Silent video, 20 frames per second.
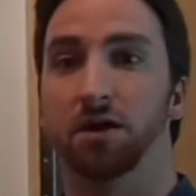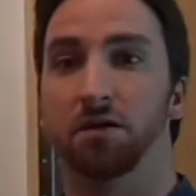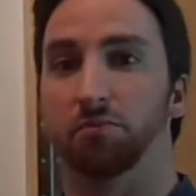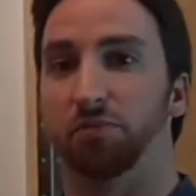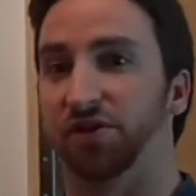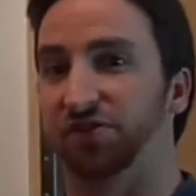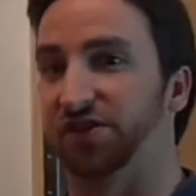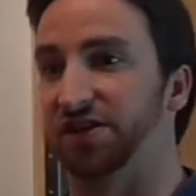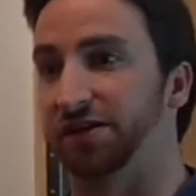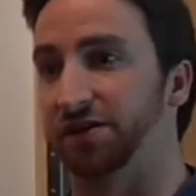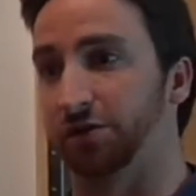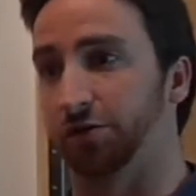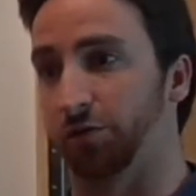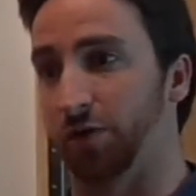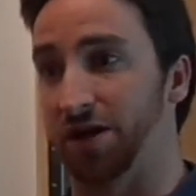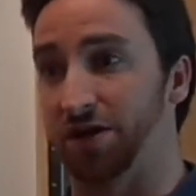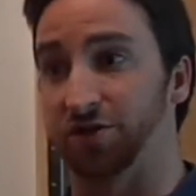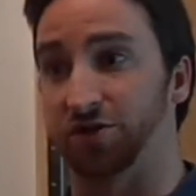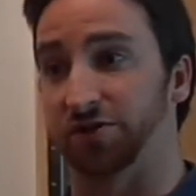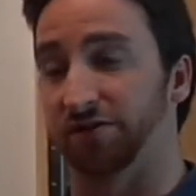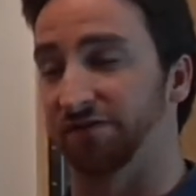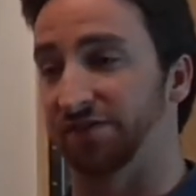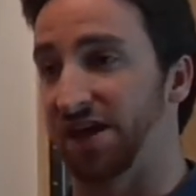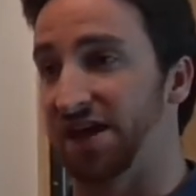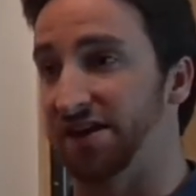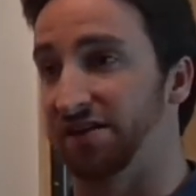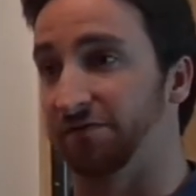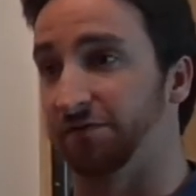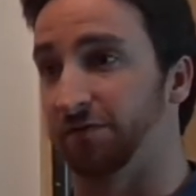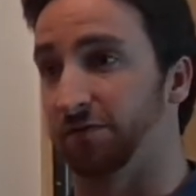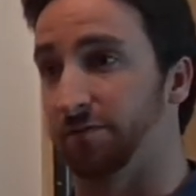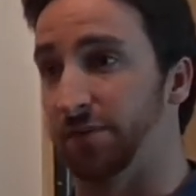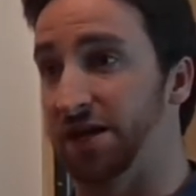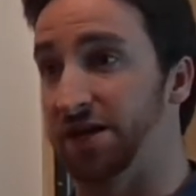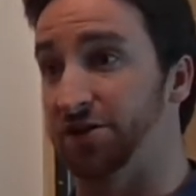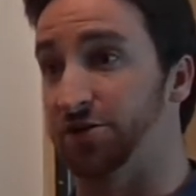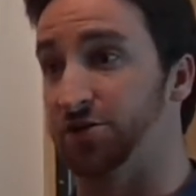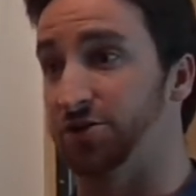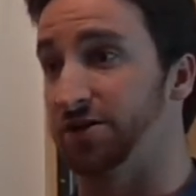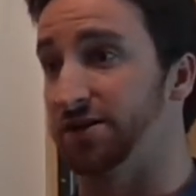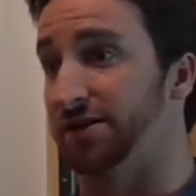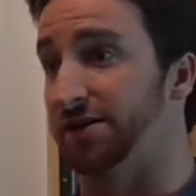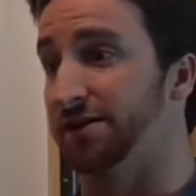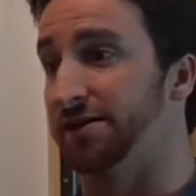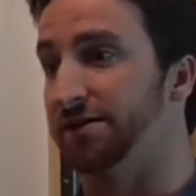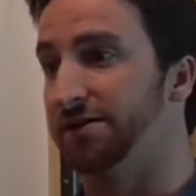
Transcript: But the integration of that information